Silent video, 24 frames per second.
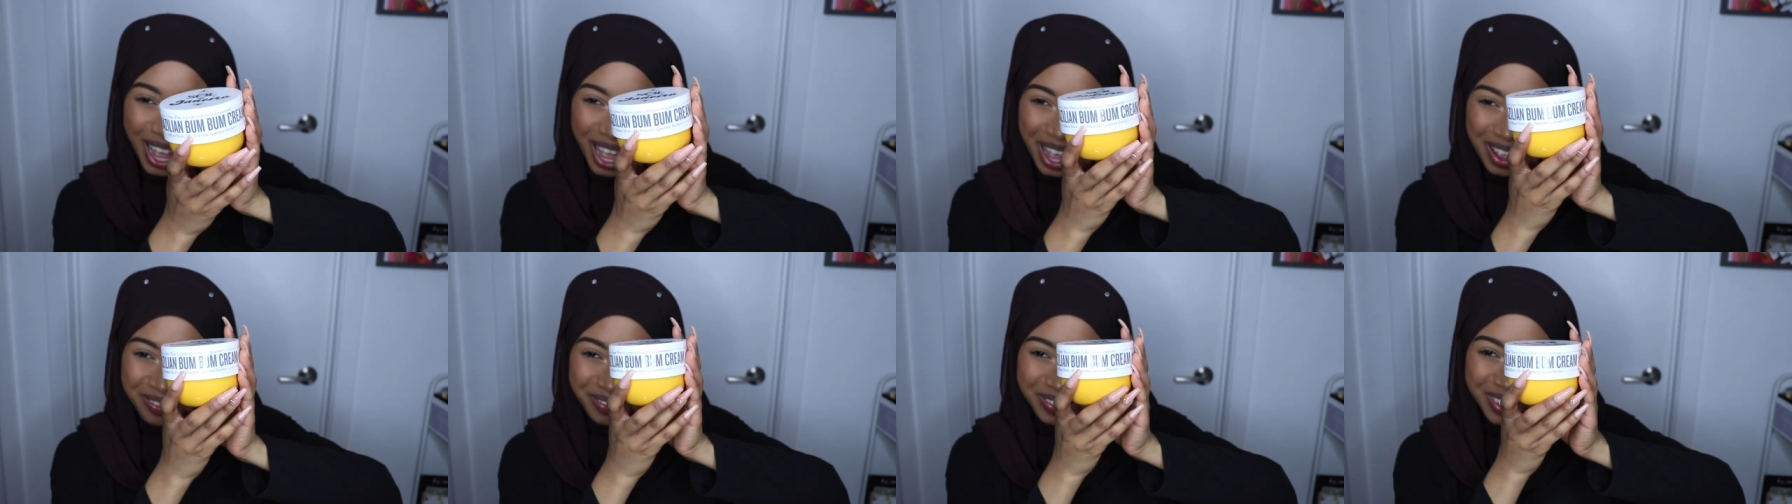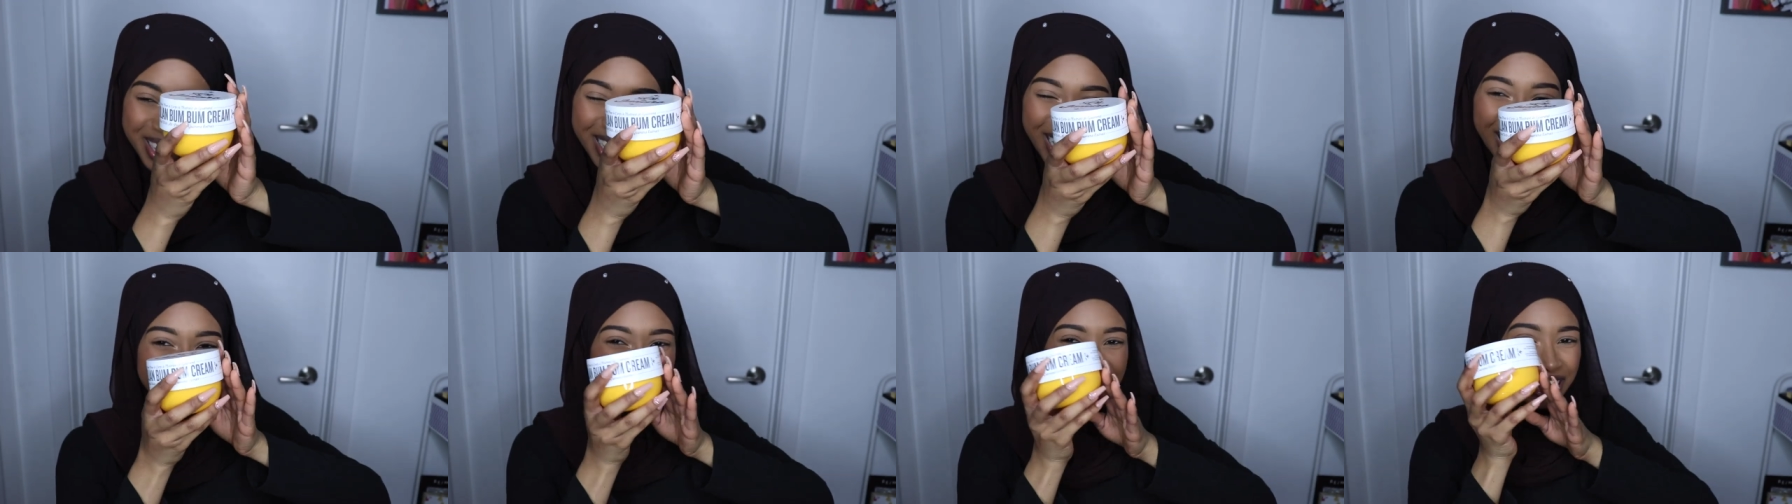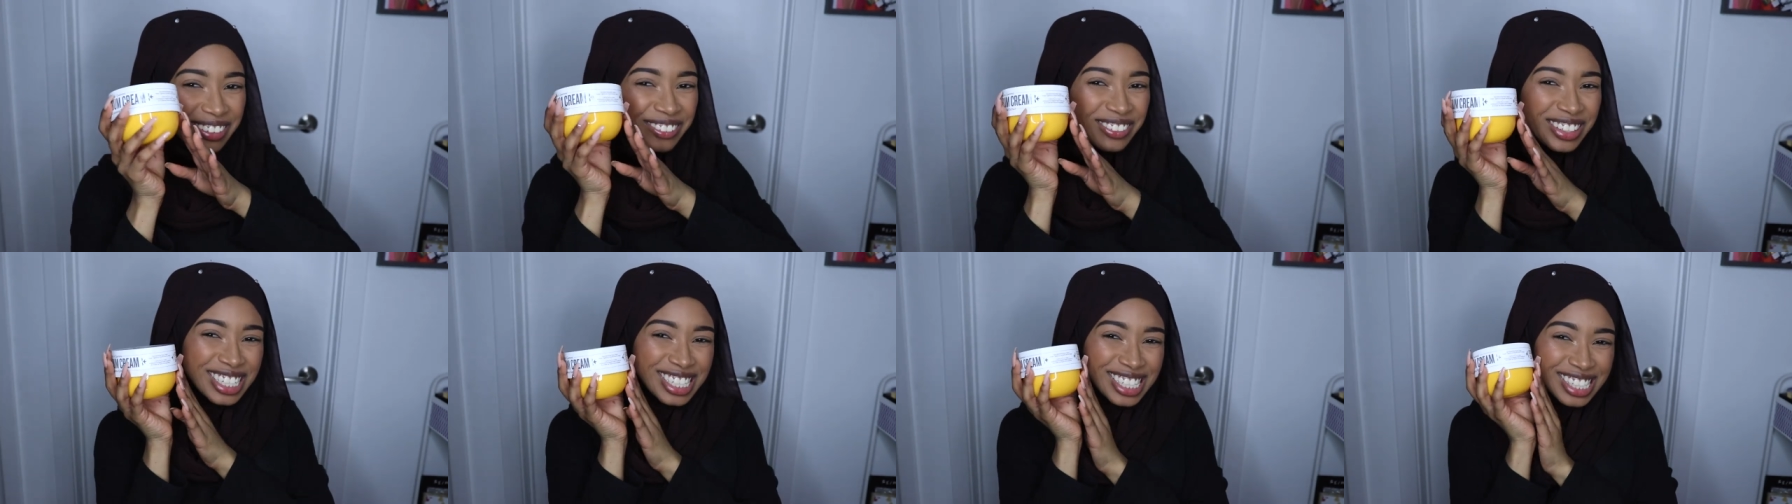happy. I
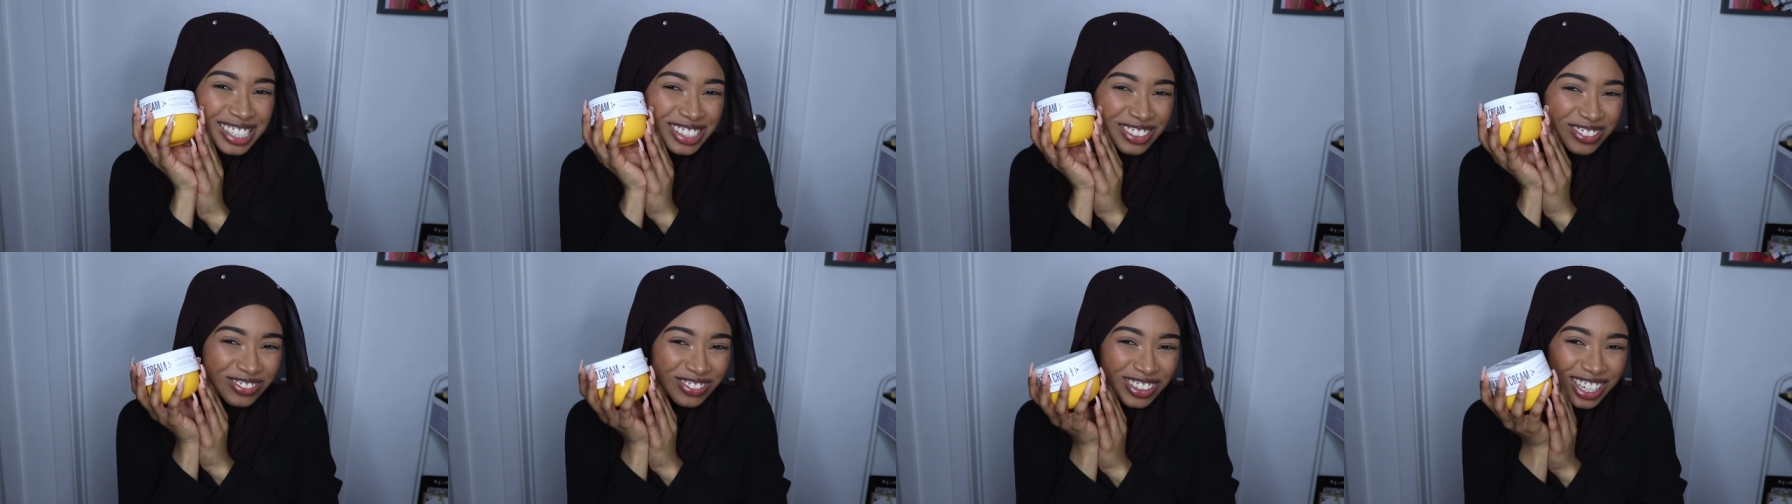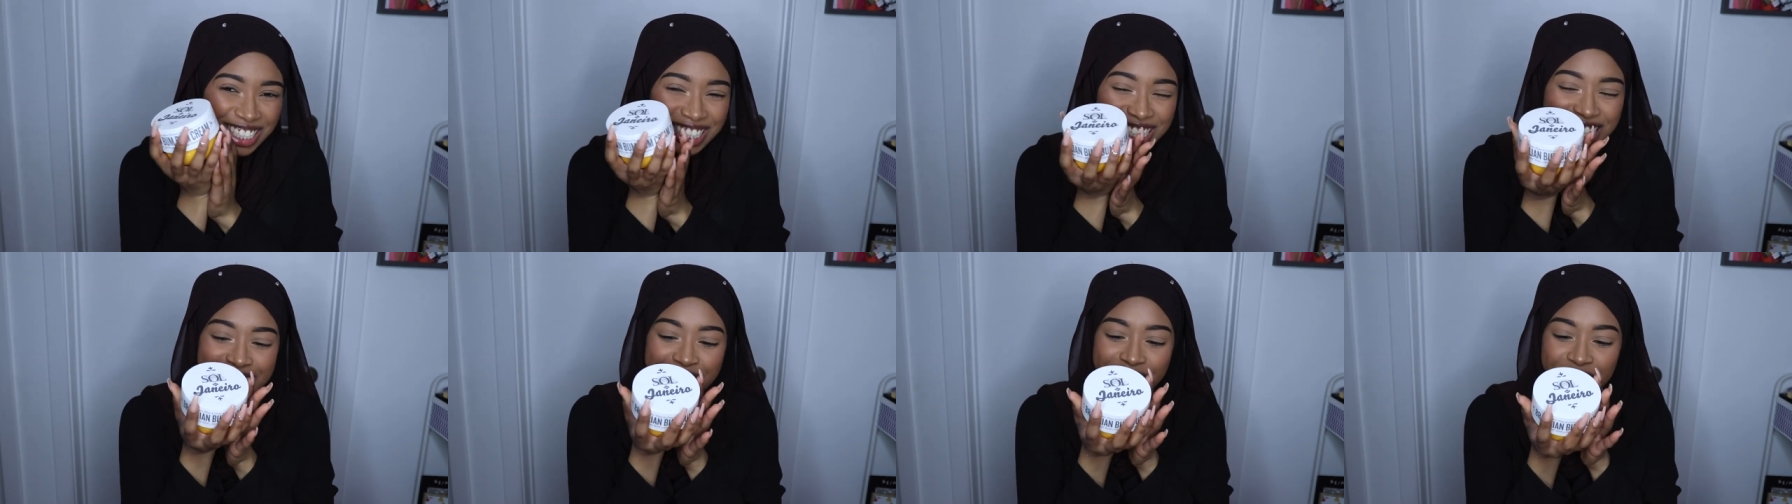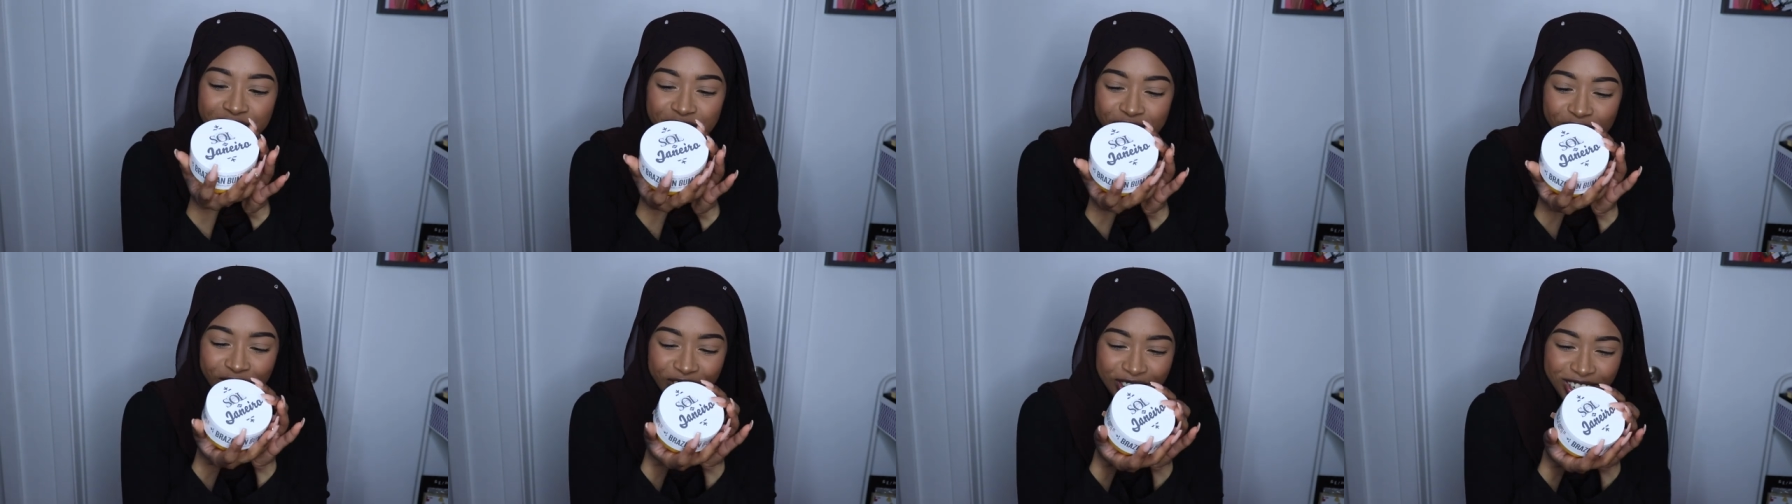love this so much. It
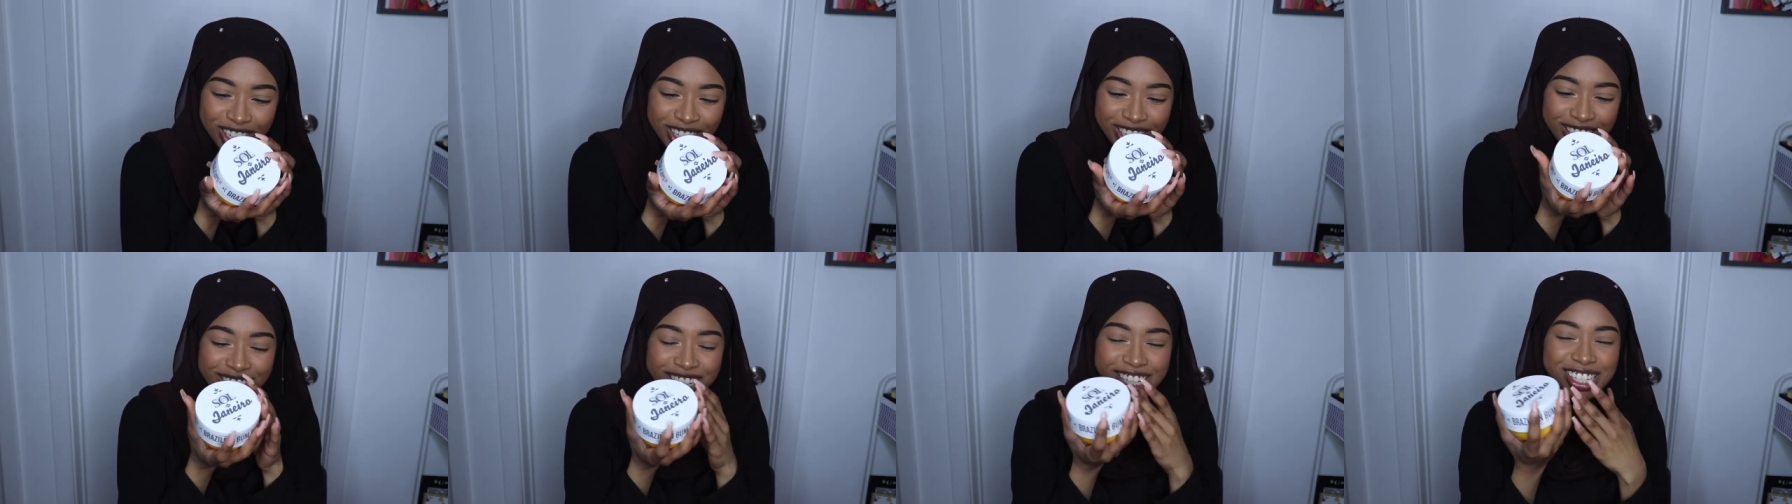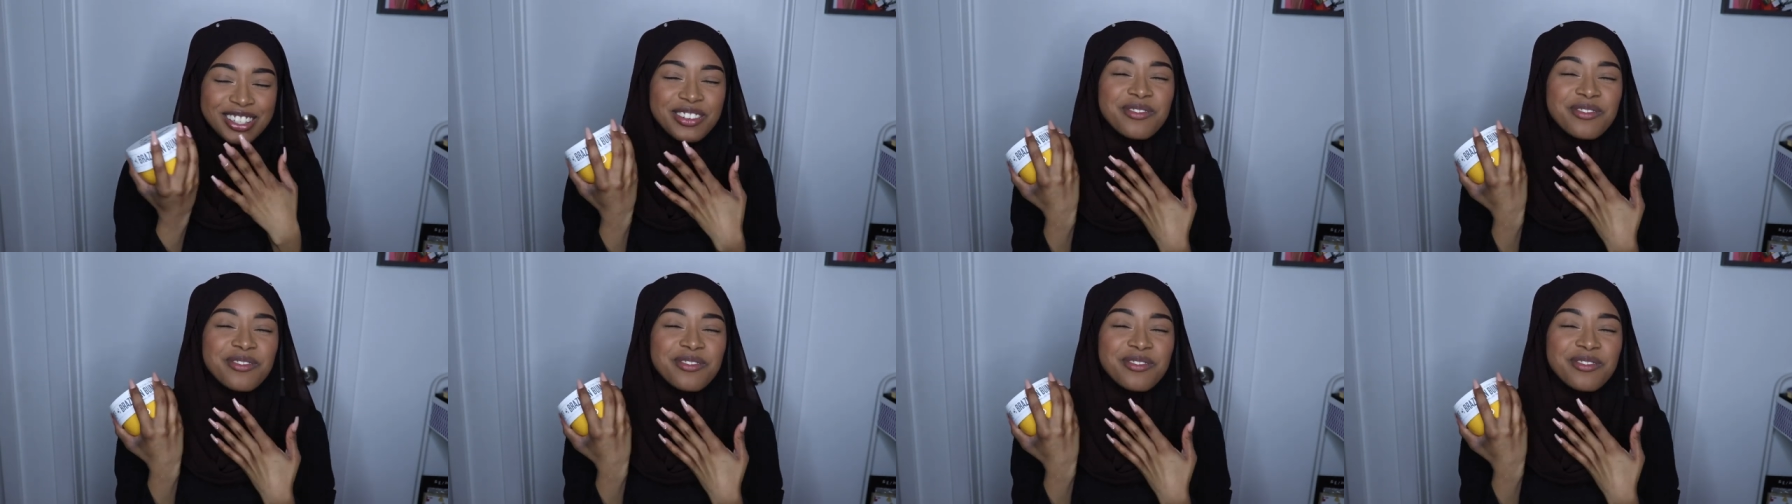smells so good.